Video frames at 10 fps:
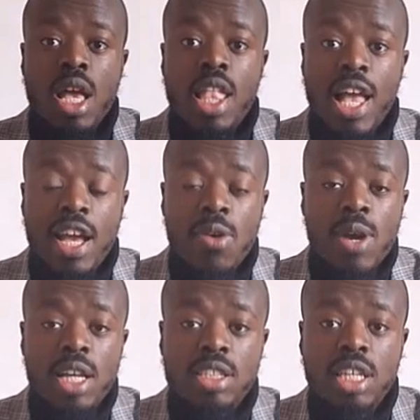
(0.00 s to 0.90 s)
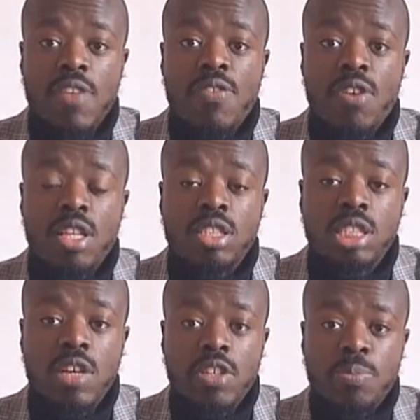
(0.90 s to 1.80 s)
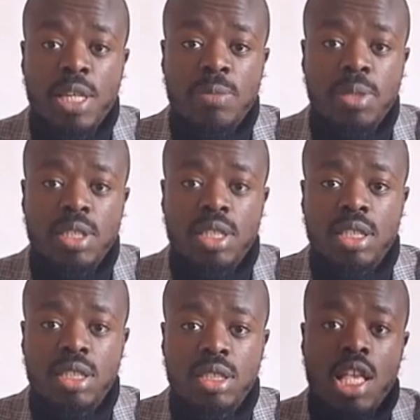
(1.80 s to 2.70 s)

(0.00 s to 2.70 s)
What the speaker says: Likewise, if you run a service-based business,